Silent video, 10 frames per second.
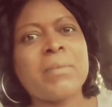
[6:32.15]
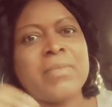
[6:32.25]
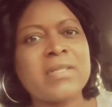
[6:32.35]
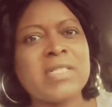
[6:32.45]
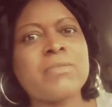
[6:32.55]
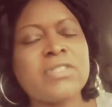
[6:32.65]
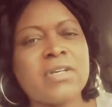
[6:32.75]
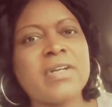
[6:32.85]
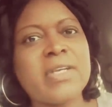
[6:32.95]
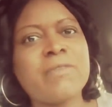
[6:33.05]
Because I'm just
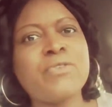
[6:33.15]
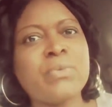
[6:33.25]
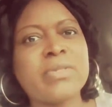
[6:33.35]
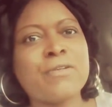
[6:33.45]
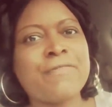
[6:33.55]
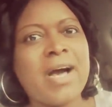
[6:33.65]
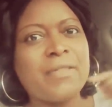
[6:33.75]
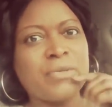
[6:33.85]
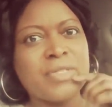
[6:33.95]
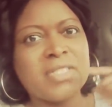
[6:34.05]
going to give you what the
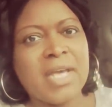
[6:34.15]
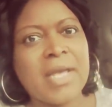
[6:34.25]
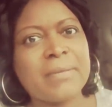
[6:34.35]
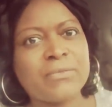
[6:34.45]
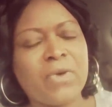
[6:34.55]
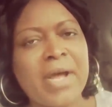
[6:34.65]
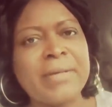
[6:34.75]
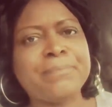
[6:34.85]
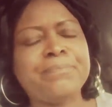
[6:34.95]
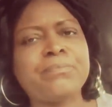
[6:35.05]
Father is saying,
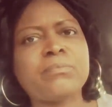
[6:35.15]
right?